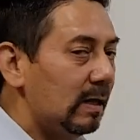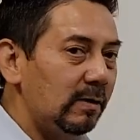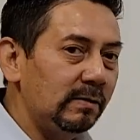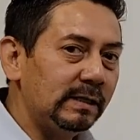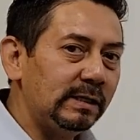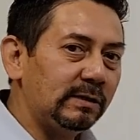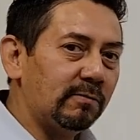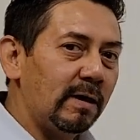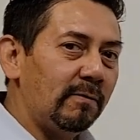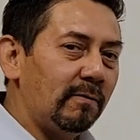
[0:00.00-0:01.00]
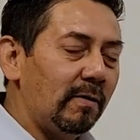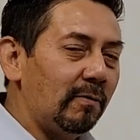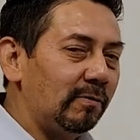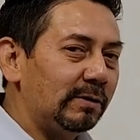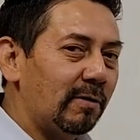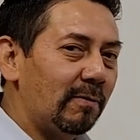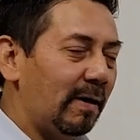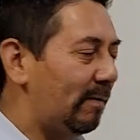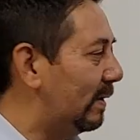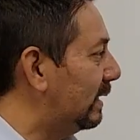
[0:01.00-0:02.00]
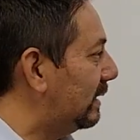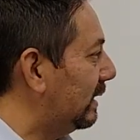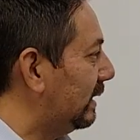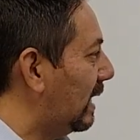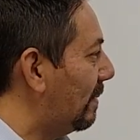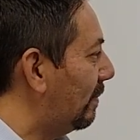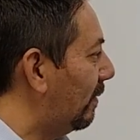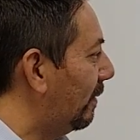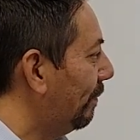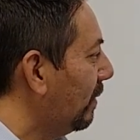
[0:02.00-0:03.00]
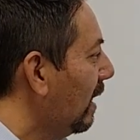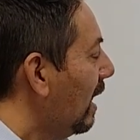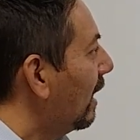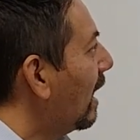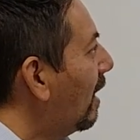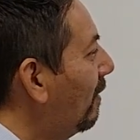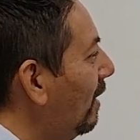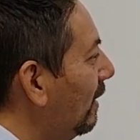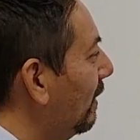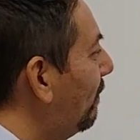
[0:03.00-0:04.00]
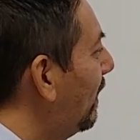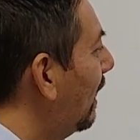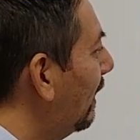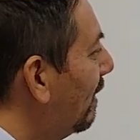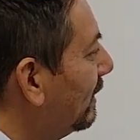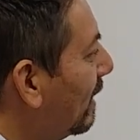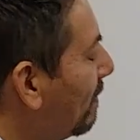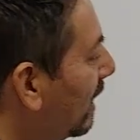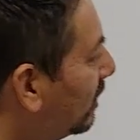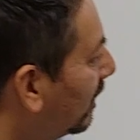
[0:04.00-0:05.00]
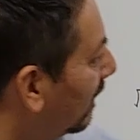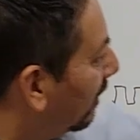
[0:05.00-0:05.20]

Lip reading: to use a square wave in this example. Now, the PLL, as I mentioned,